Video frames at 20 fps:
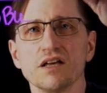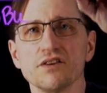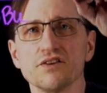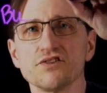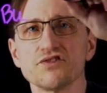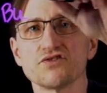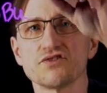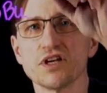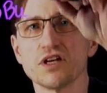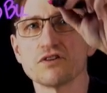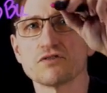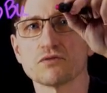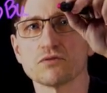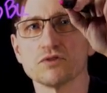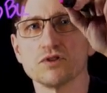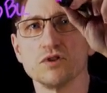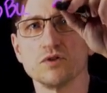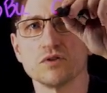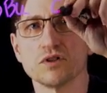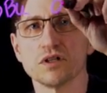the
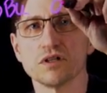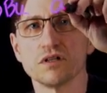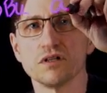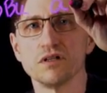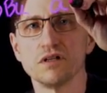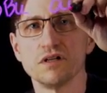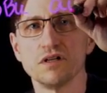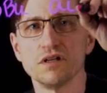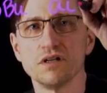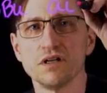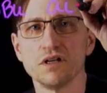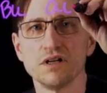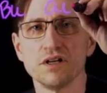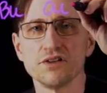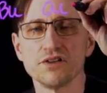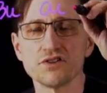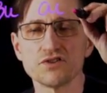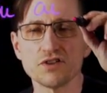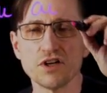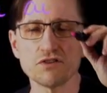central unit.
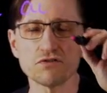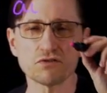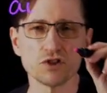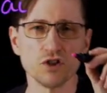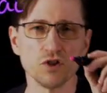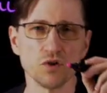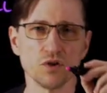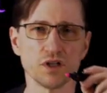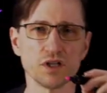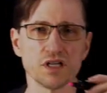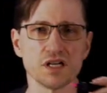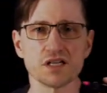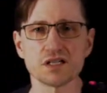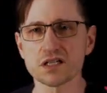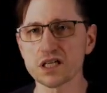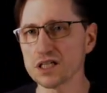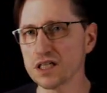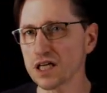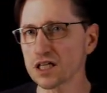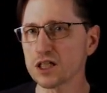The central unit
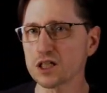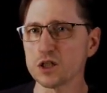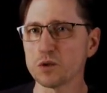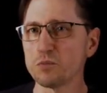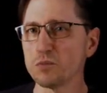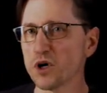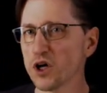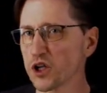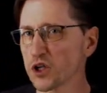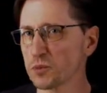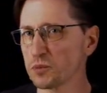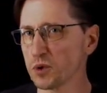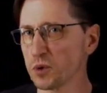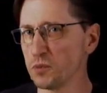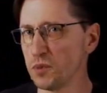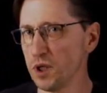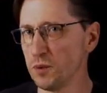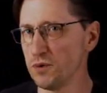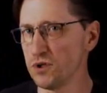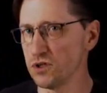is connected to
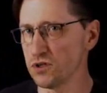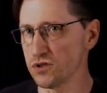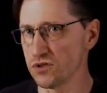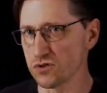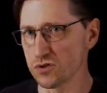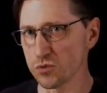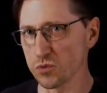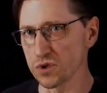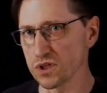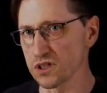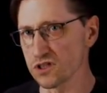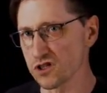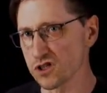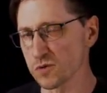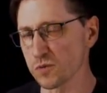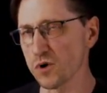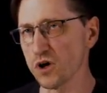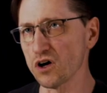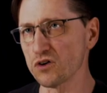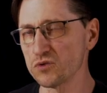multiple BBUs within a
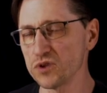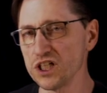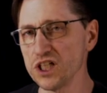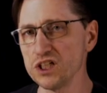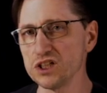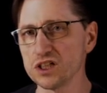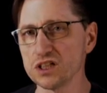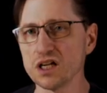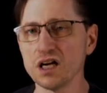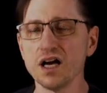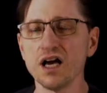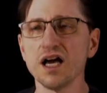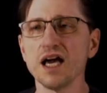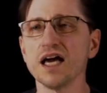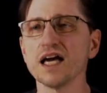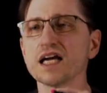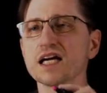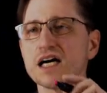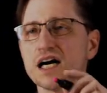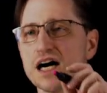small region
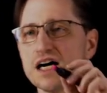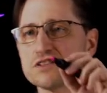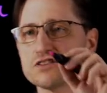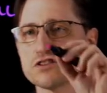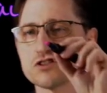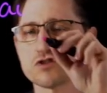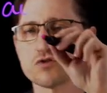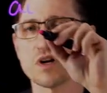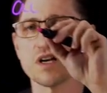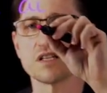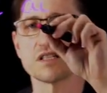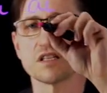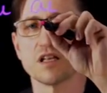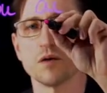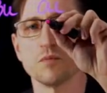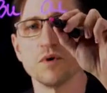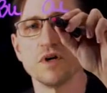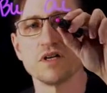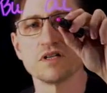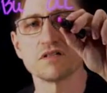and concentrates
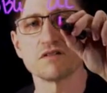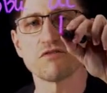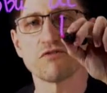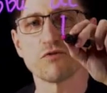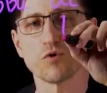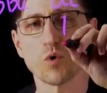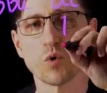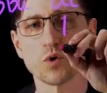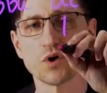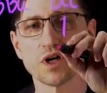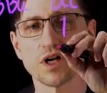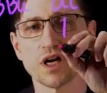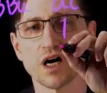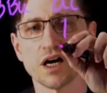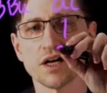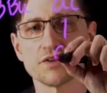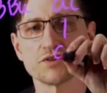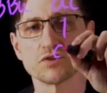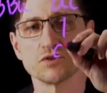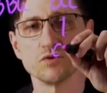them to forward it
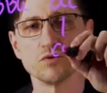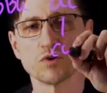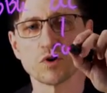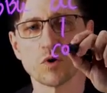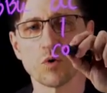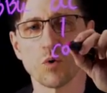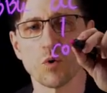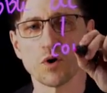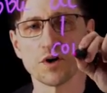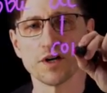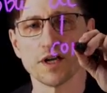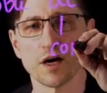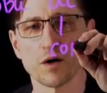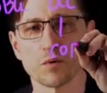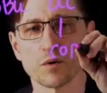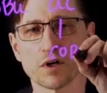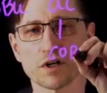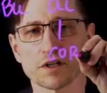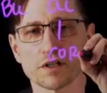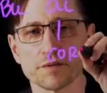on to the core
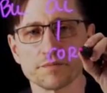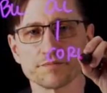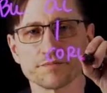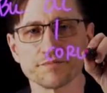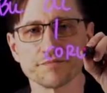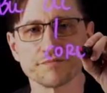network.